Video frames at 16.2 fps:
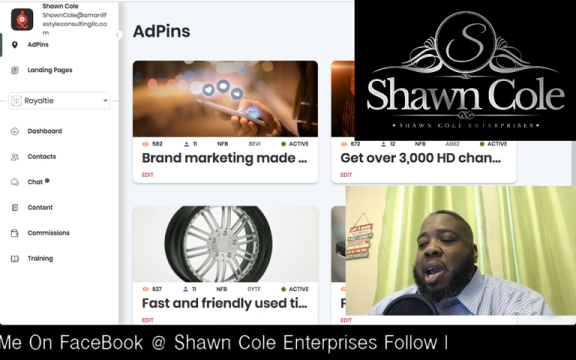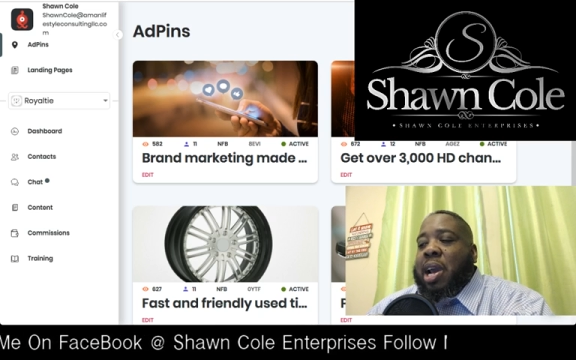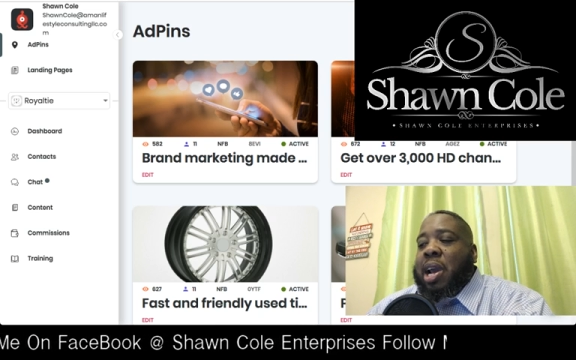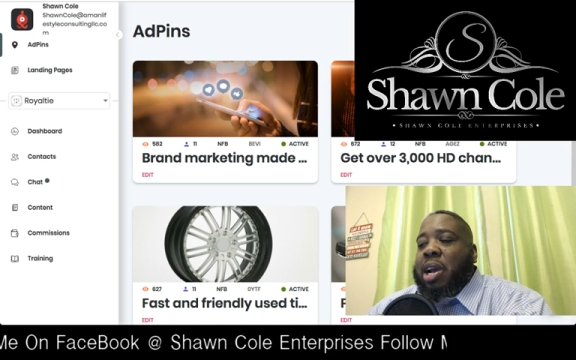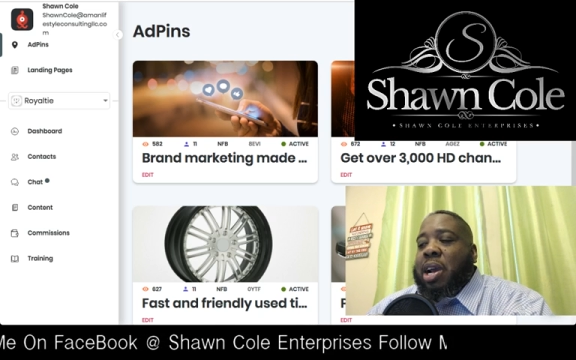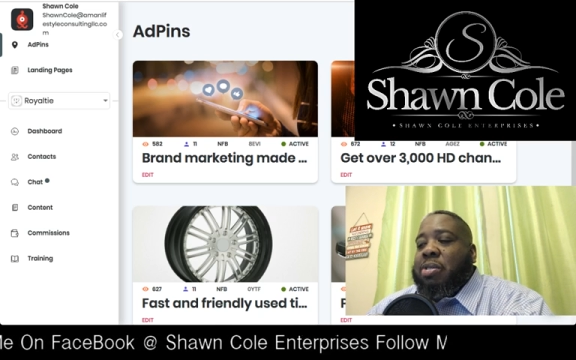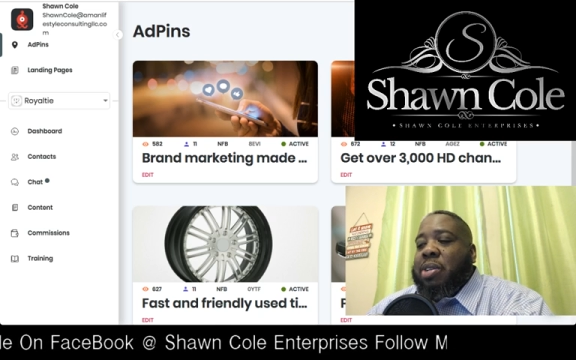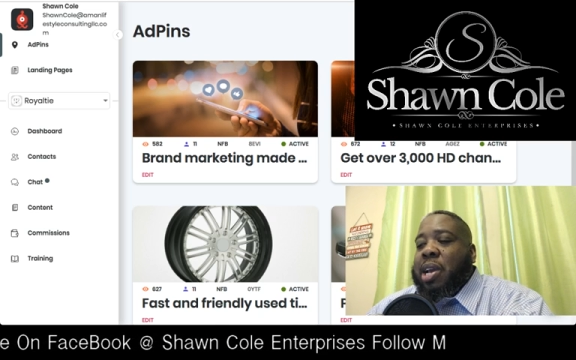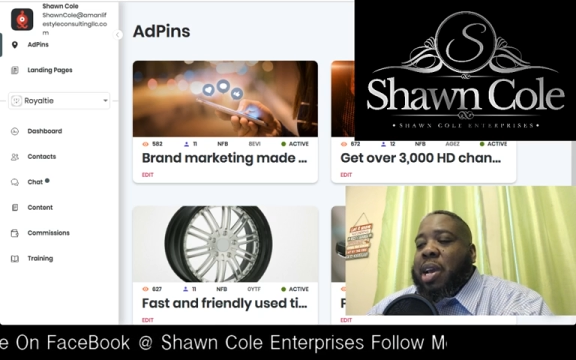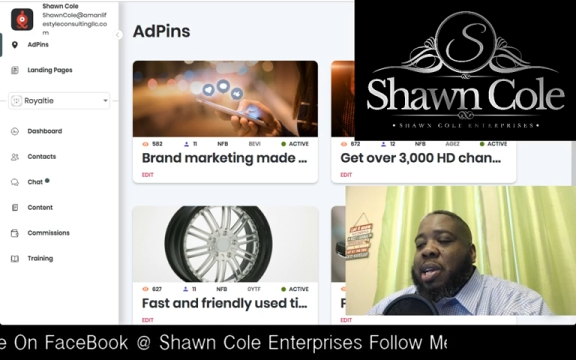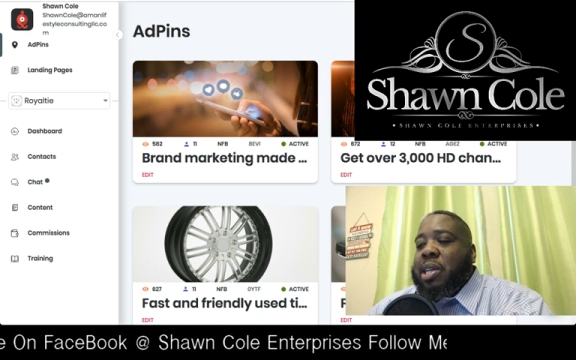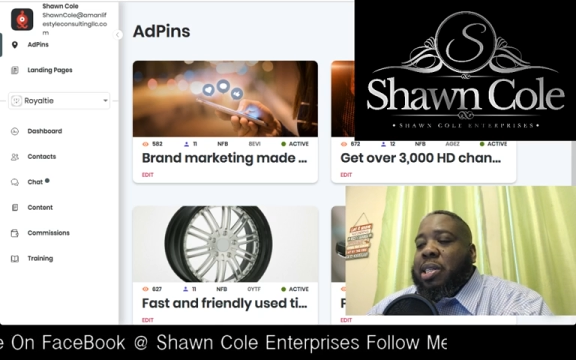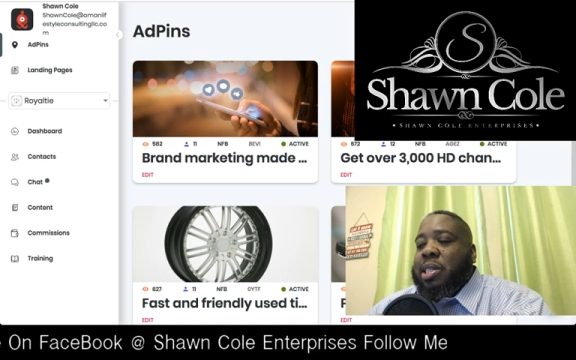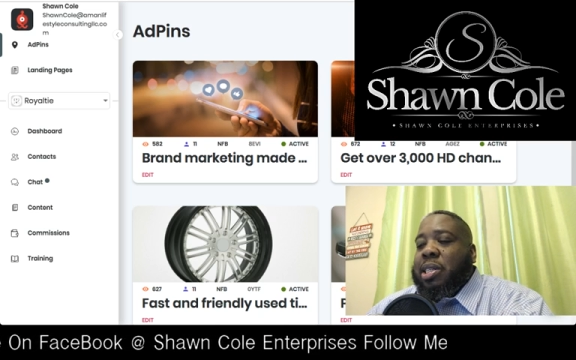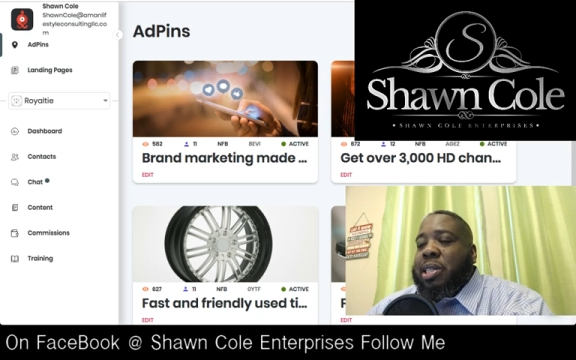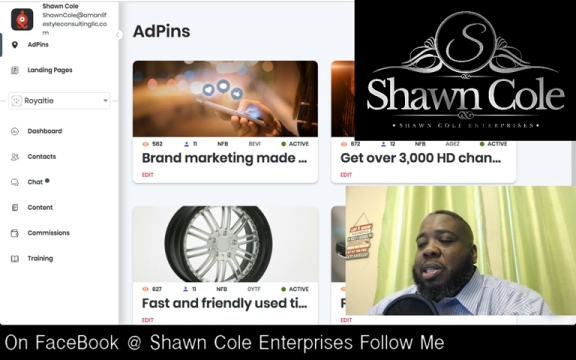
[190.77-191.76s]

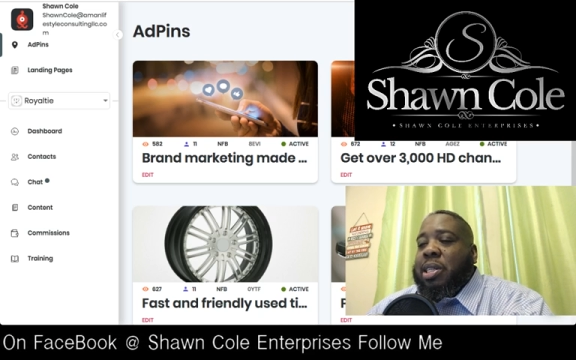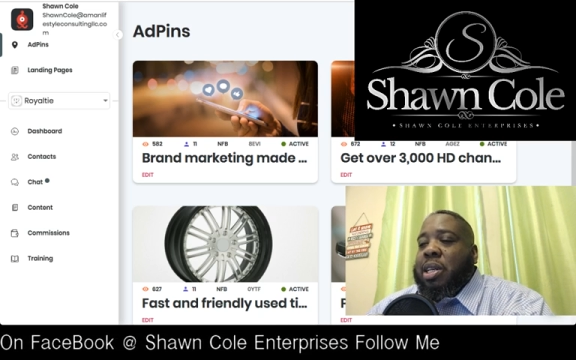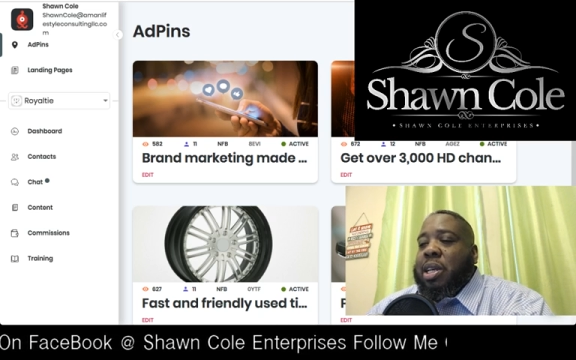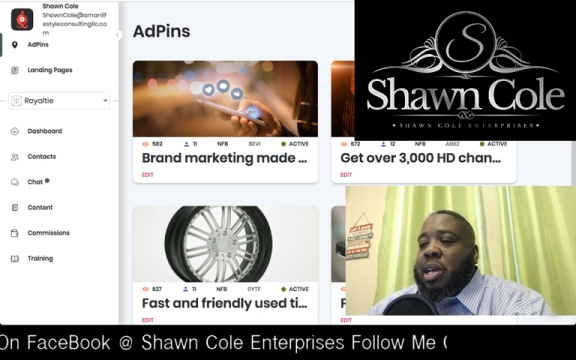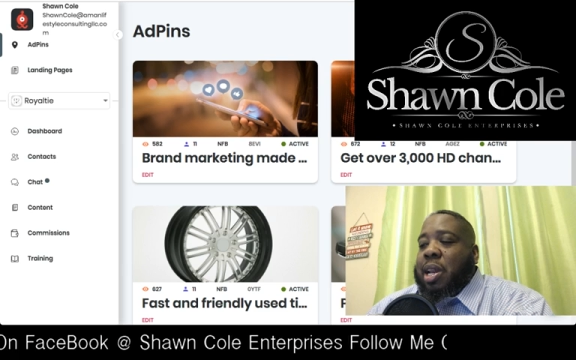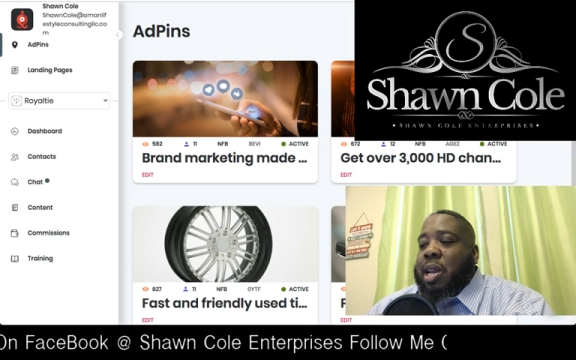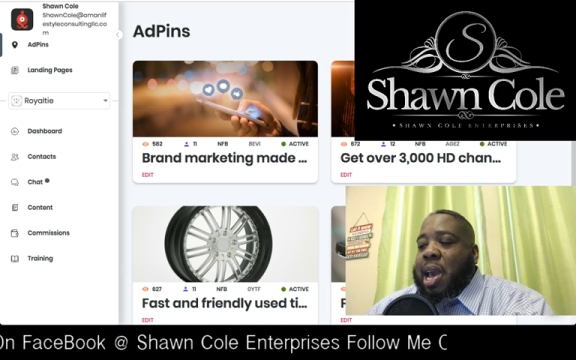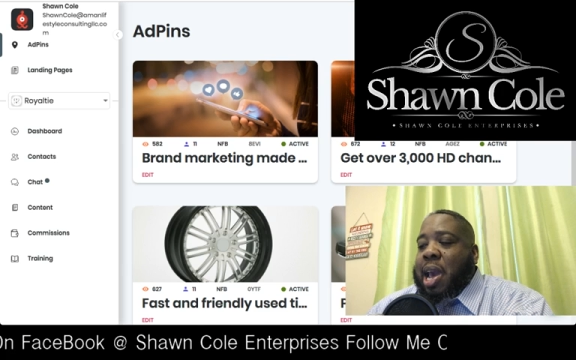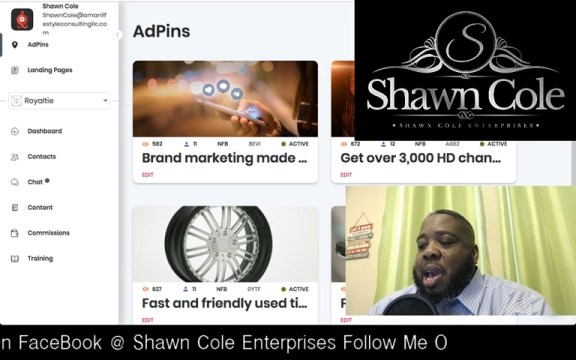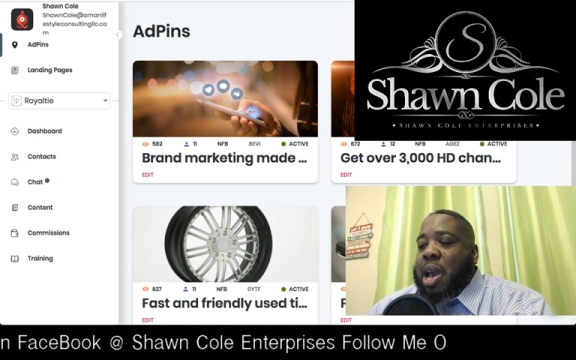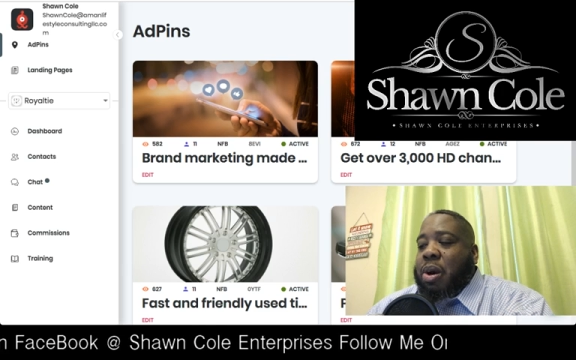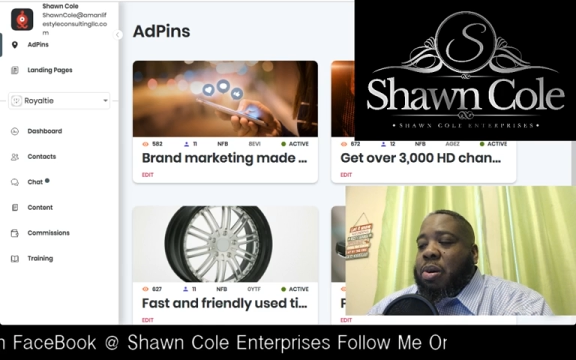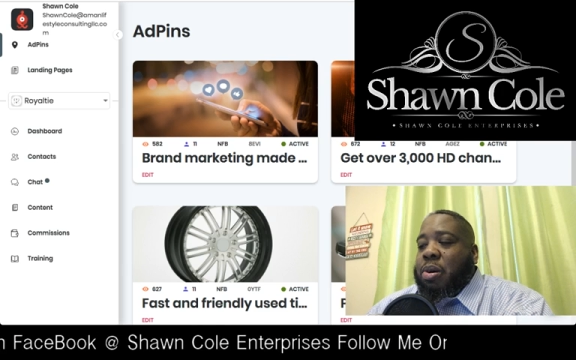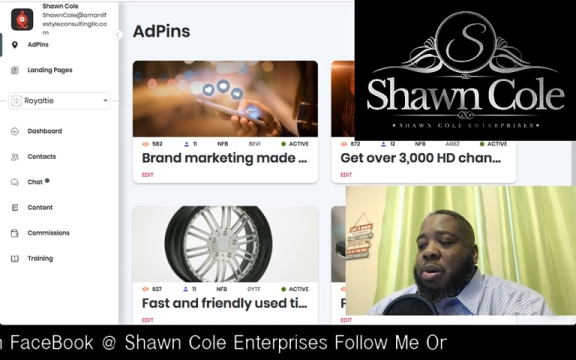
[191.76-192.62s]
now currently